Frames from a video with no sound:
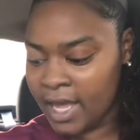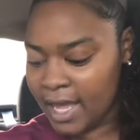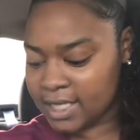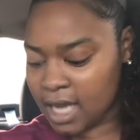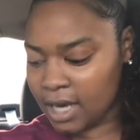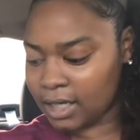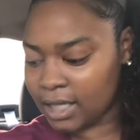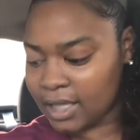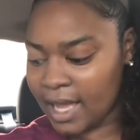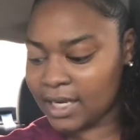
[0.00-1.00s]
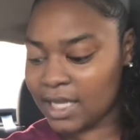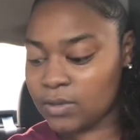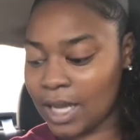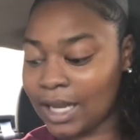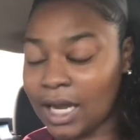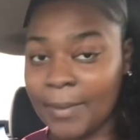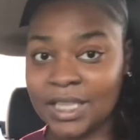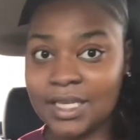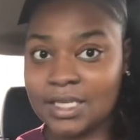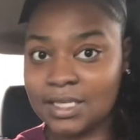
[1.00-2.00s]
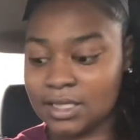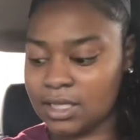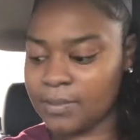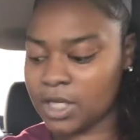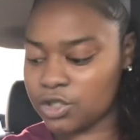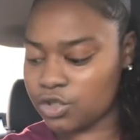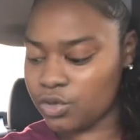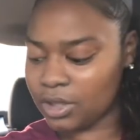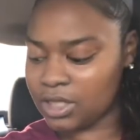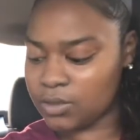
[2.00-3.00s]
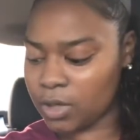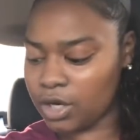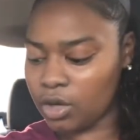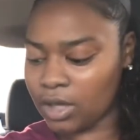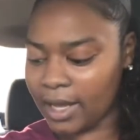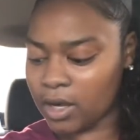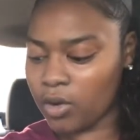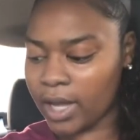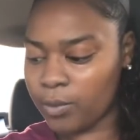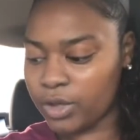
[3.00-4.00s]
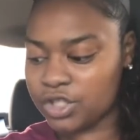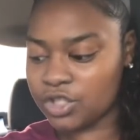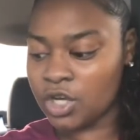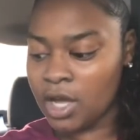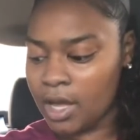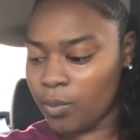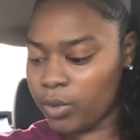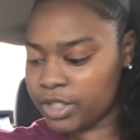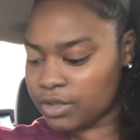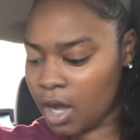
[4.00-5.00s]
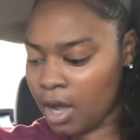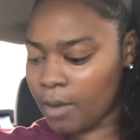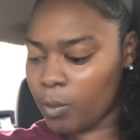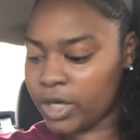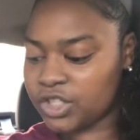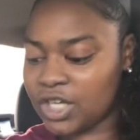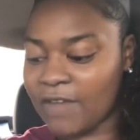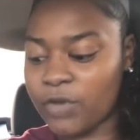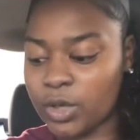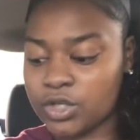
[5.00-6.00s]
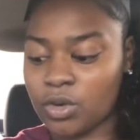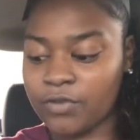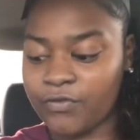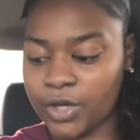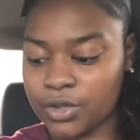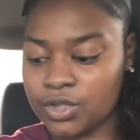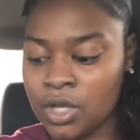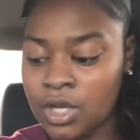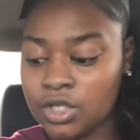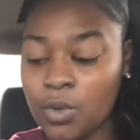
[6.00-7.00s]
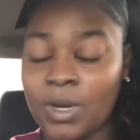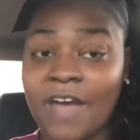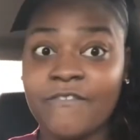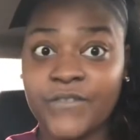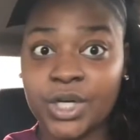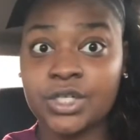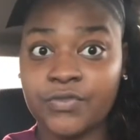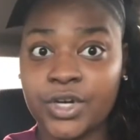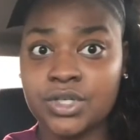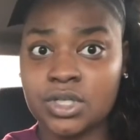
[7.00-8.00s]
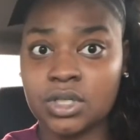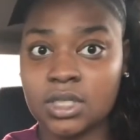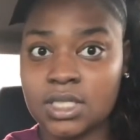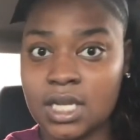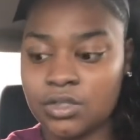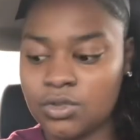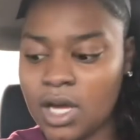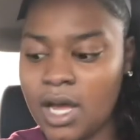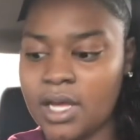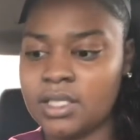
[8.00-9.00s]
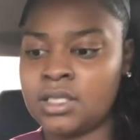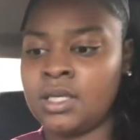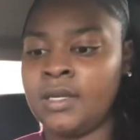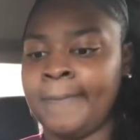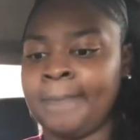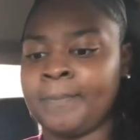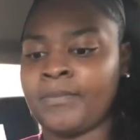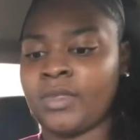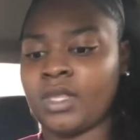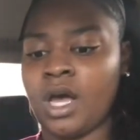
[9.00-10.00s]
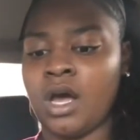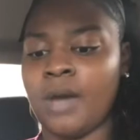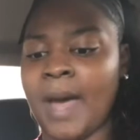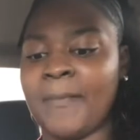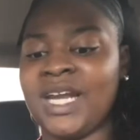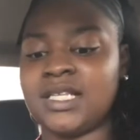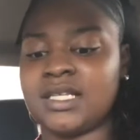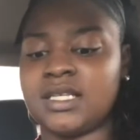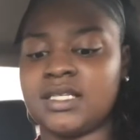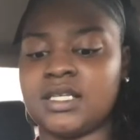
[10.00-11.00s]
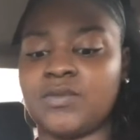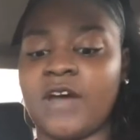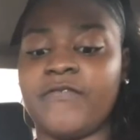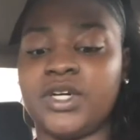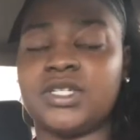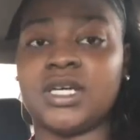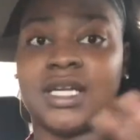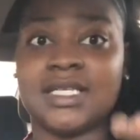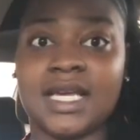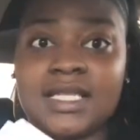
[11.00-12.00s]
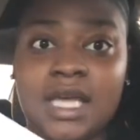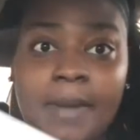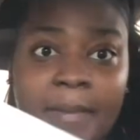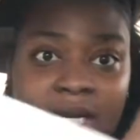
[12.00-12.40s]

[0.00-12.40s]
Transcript: it's kind of like that and that's what i like about the ncct because you at least want to know like okay which which um one should i focus on first so when i first first took the test you guys um i made it 66 when i first took it the second time i made it